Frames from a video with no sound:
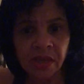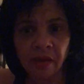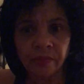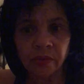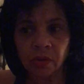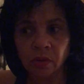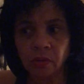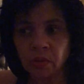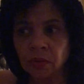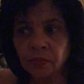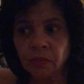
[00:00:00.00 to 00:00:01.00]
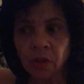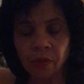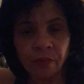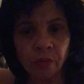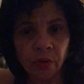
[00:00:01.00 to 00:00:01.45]
have, you know,
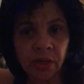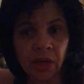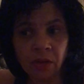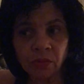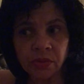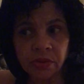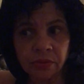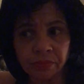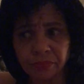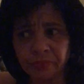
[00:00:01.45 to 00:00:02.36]
a 40-ounce,